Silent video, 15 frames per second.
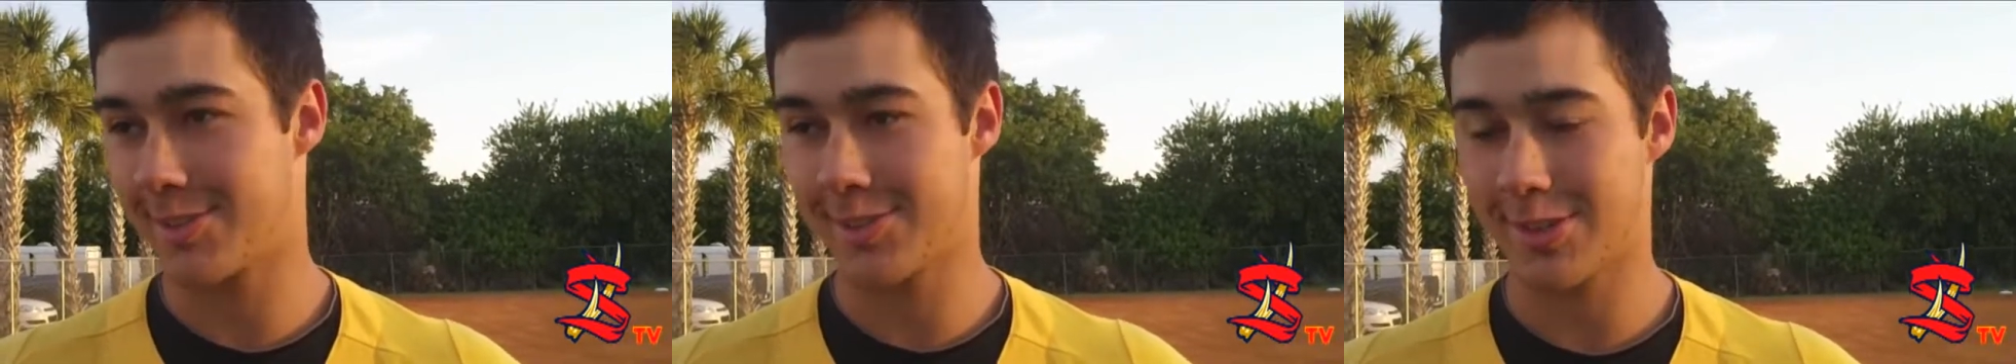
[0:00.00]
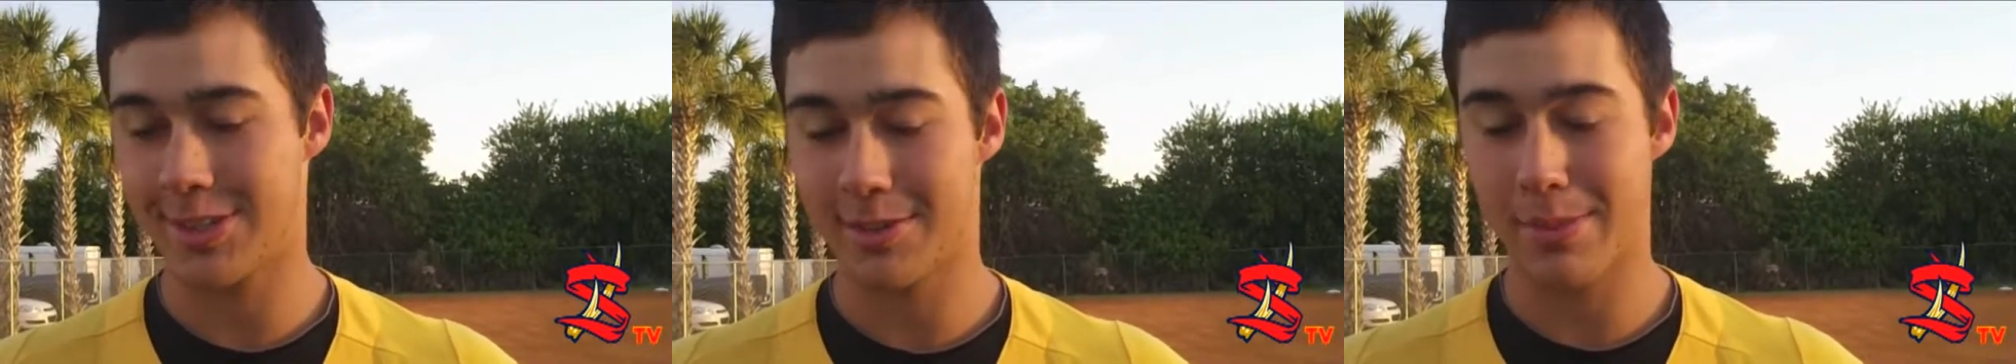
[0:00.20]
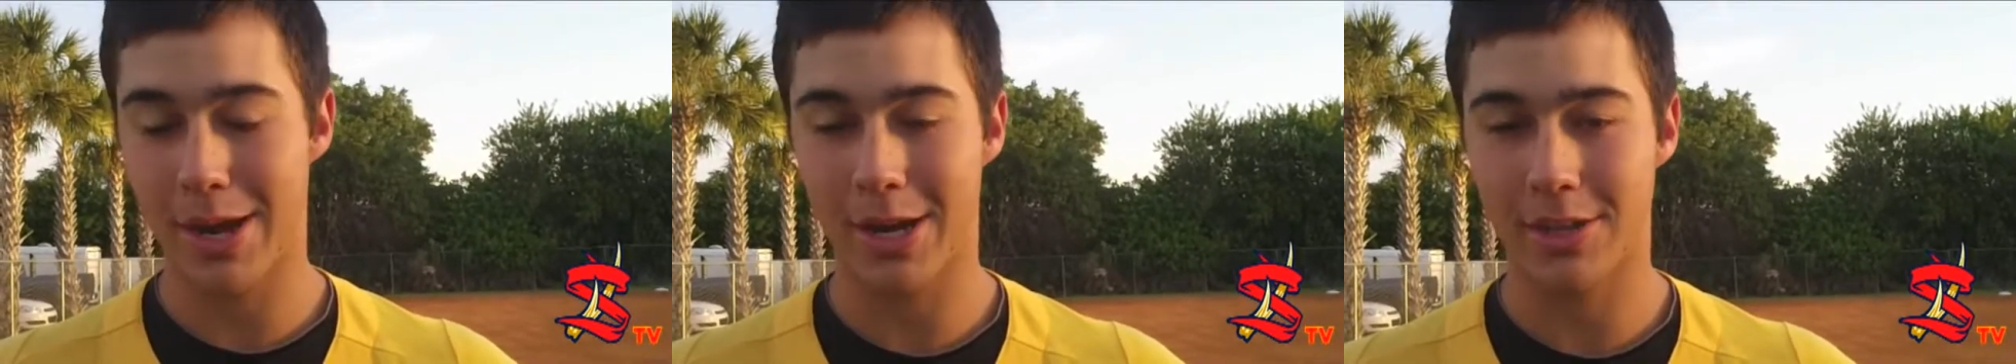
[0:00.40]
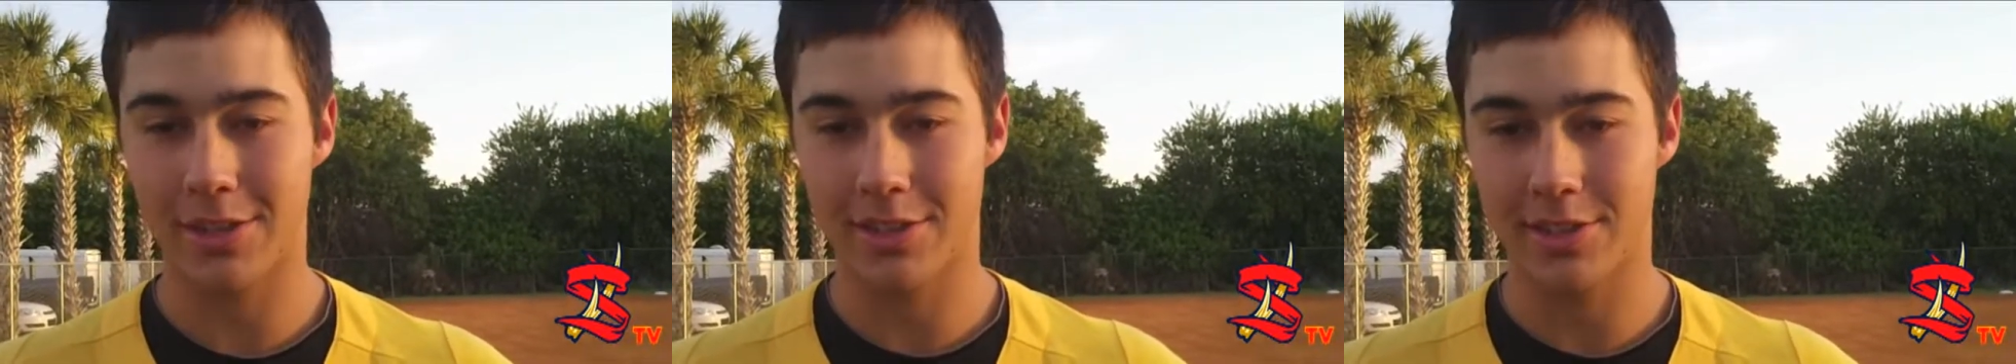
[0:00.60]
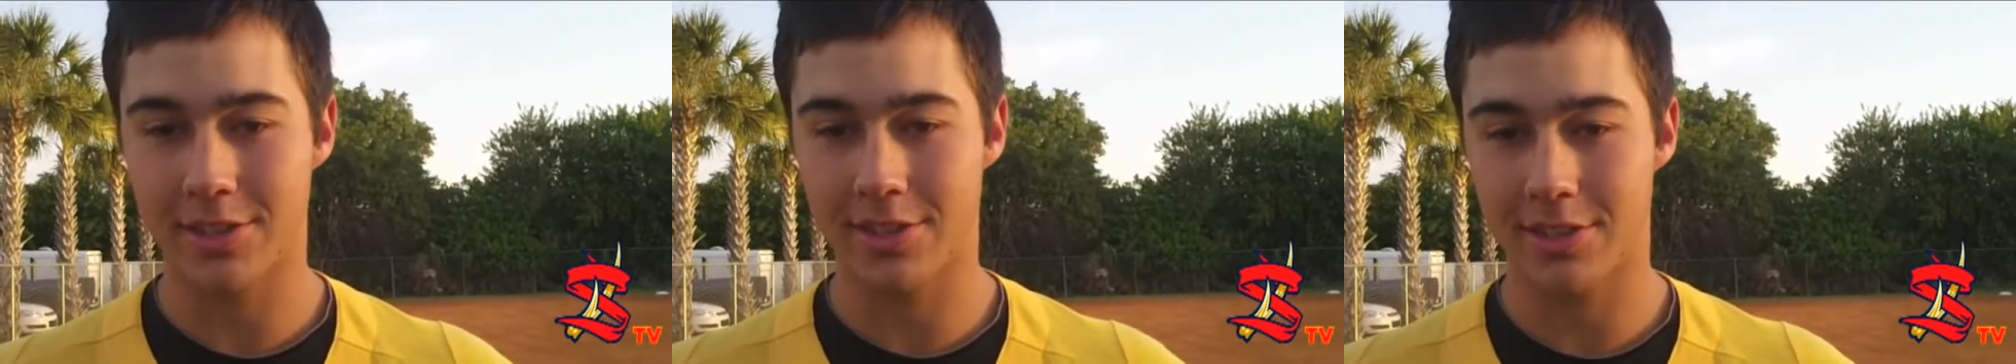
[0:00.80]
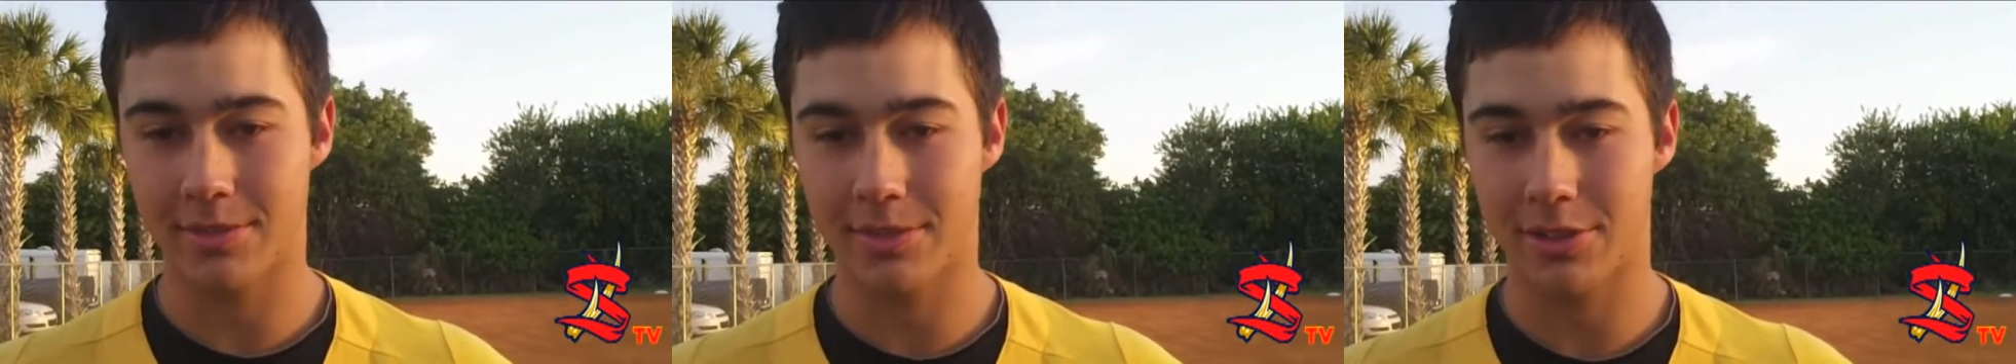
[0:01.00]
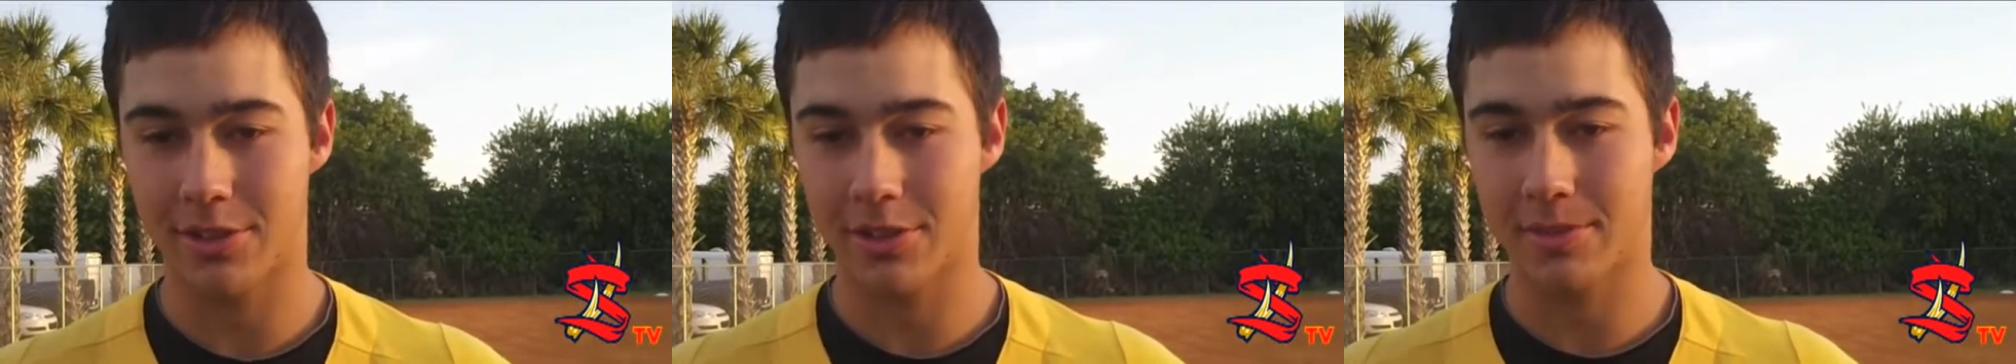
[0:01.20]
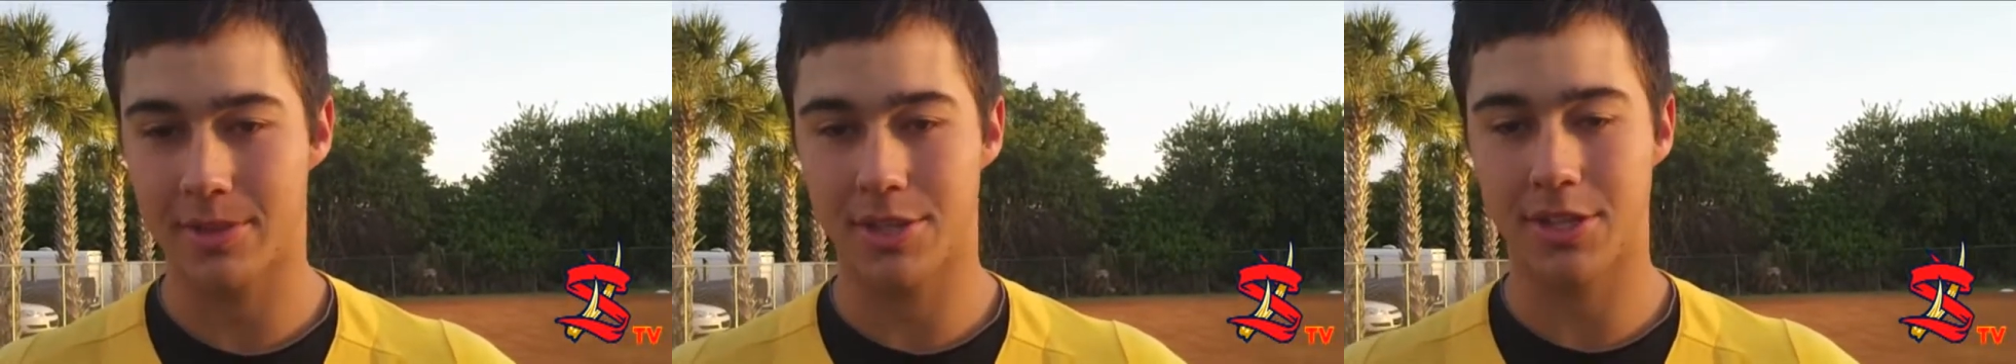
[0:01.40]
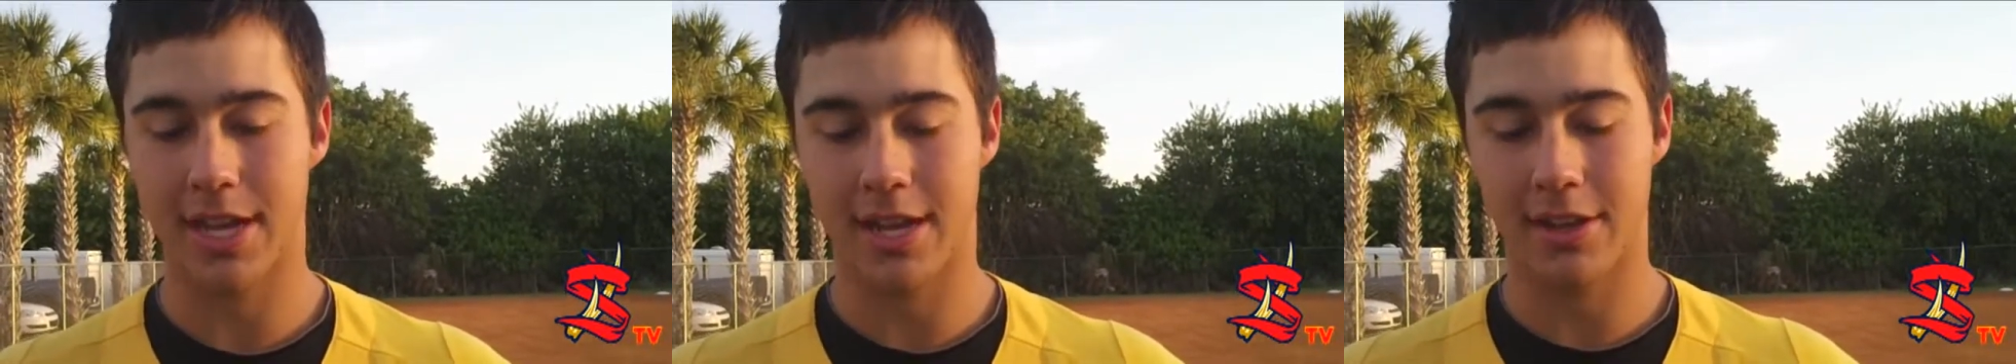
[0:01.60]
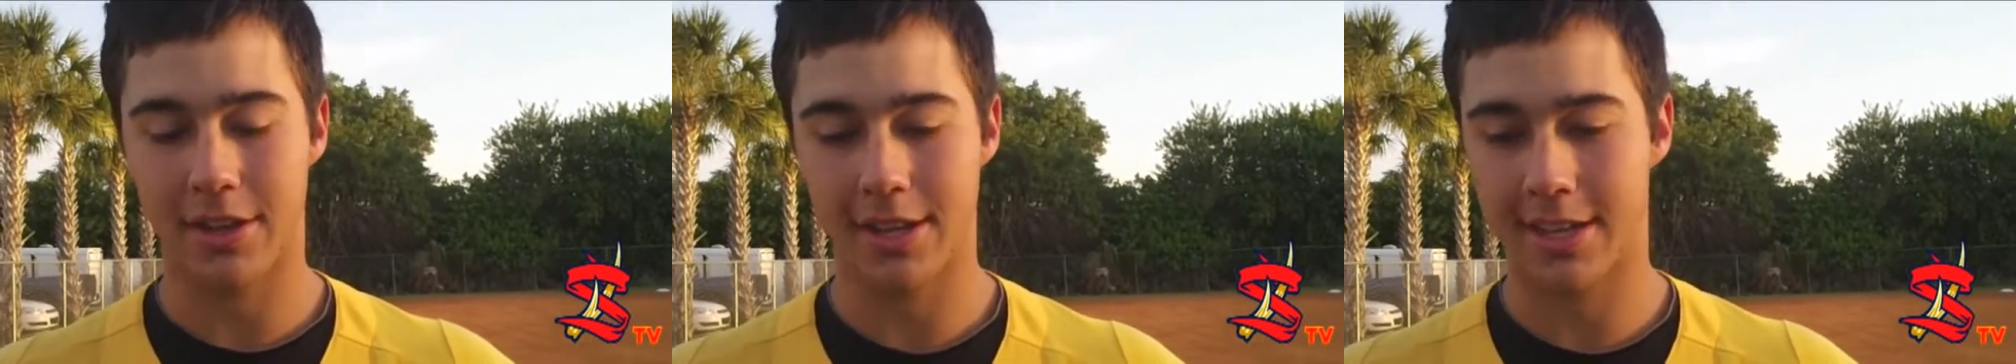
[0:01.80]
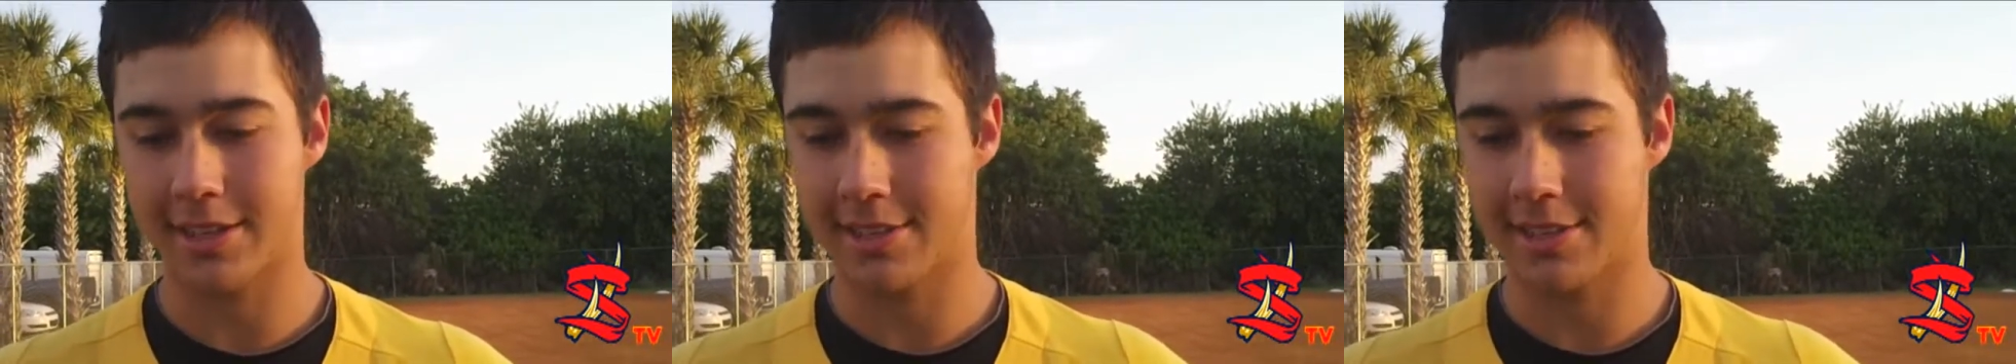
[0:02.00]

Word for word: just look at the minor league system. There's so much talent.